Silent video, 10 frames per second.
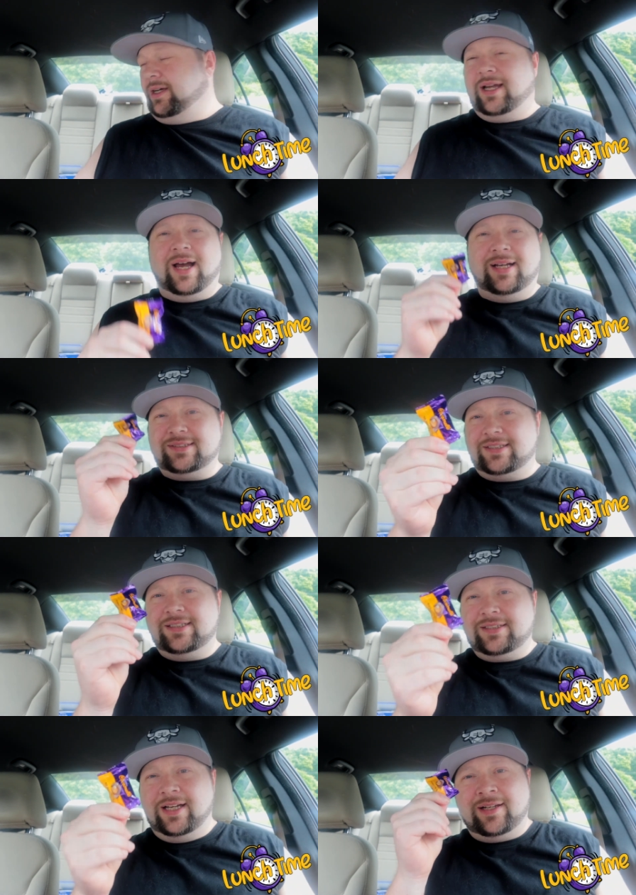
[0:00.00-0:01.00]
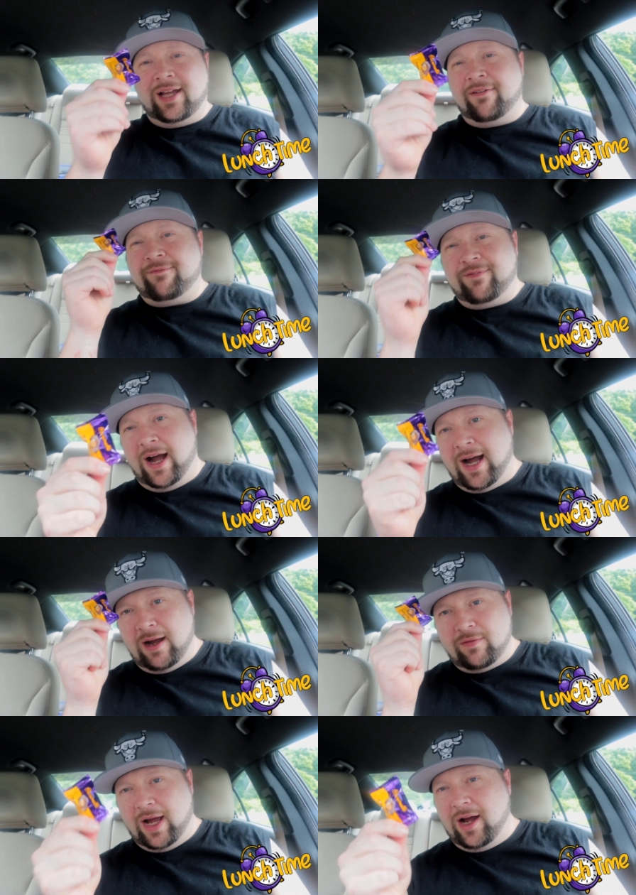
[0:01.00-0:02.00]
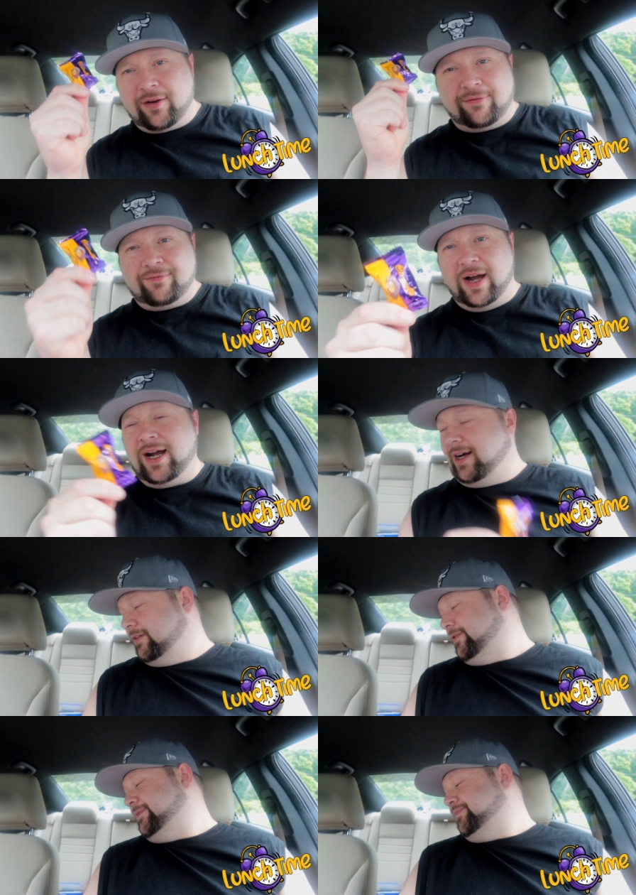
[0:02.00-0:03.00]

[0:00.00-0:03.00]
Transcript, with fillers: Guys, these getting a five out of five.